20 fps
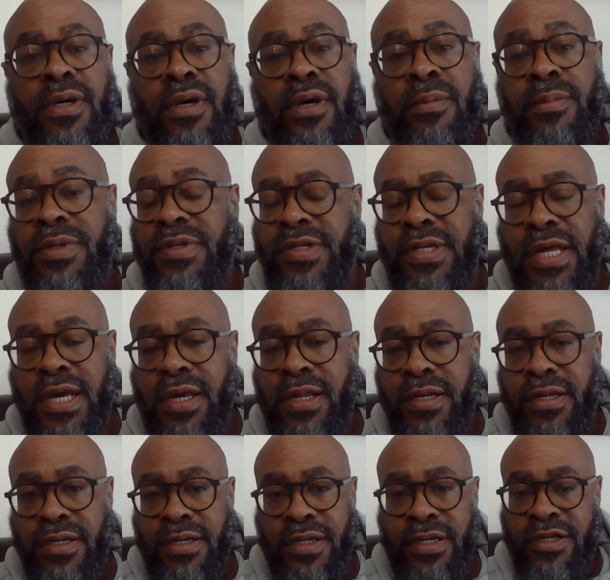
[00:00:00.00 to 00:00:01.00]
Um, he's
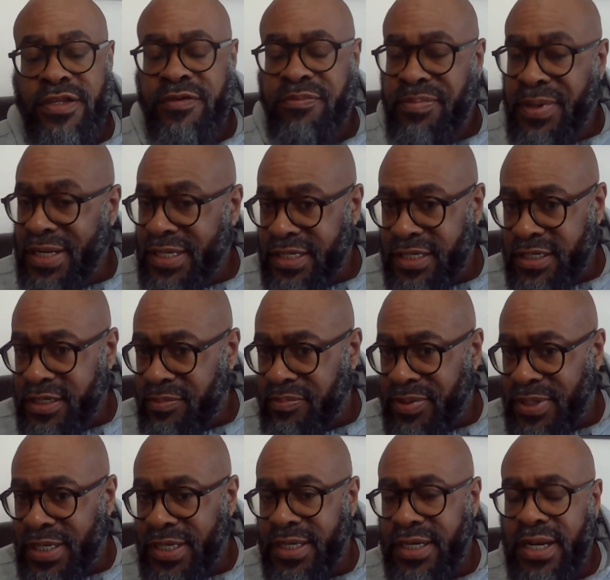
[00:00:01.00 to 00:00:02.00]
not expected to
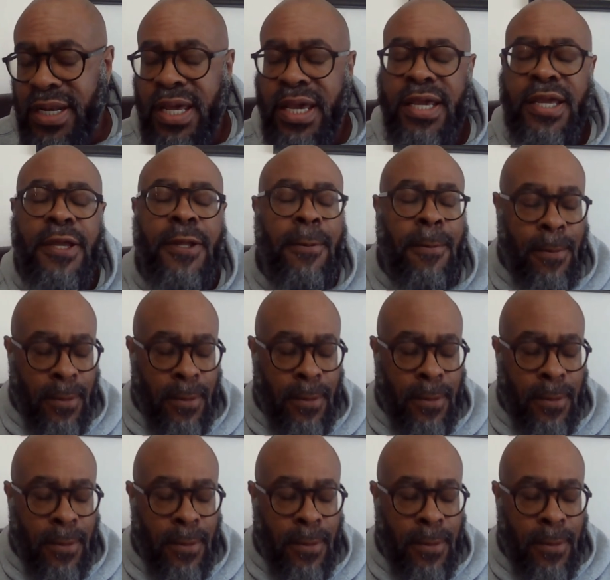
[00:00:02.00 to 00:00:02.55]
play tonight.